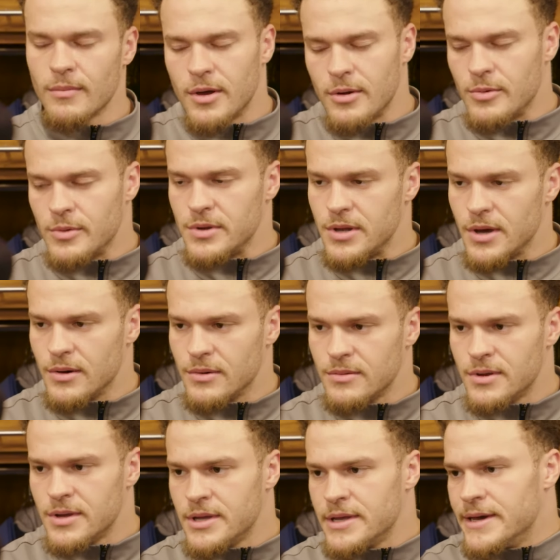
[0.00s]
maybe we don't.
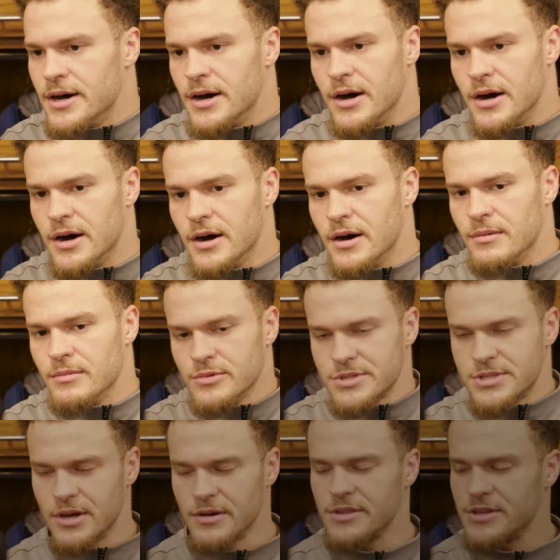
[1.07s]
Um, we'll
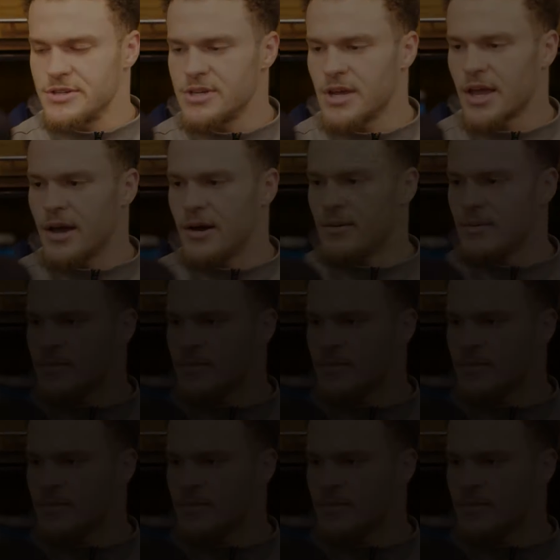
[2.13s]
see how things shake out.